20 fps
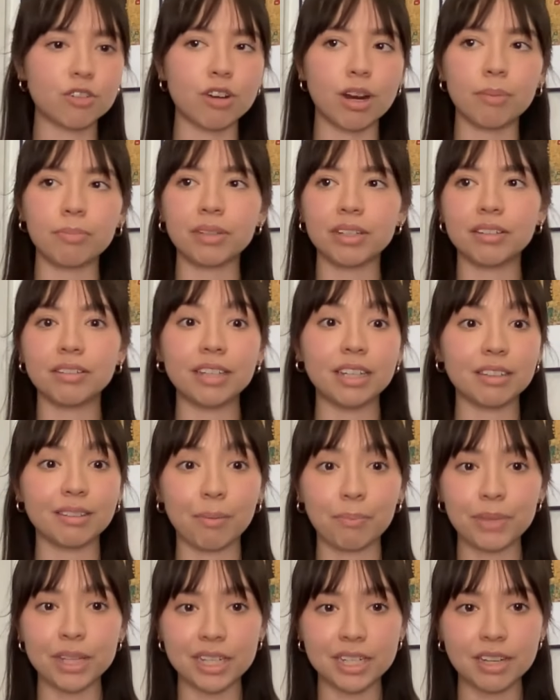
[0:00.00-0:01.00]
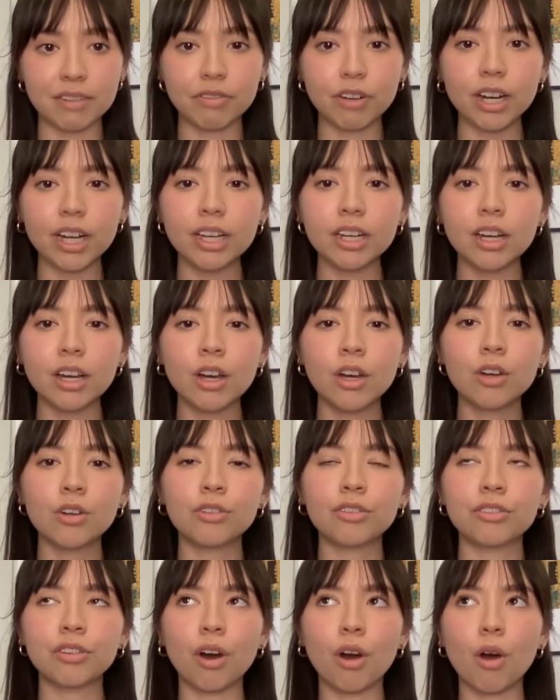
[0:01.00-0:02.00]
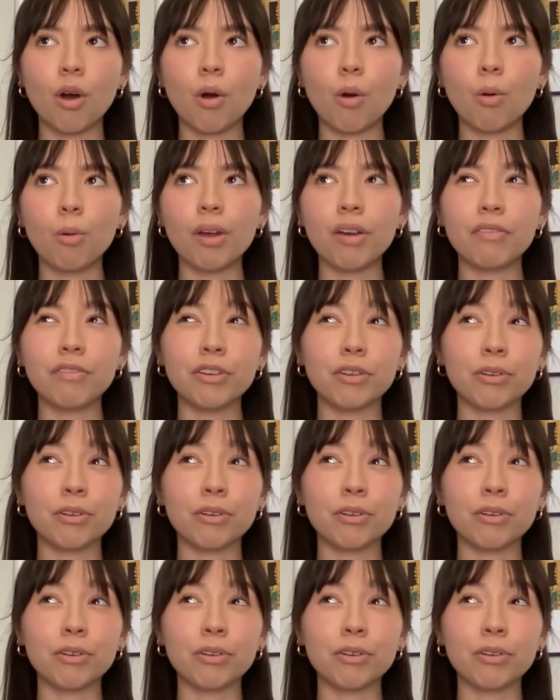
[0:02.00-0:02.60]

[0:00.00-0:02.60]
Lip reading: trips and seeing something different. So, if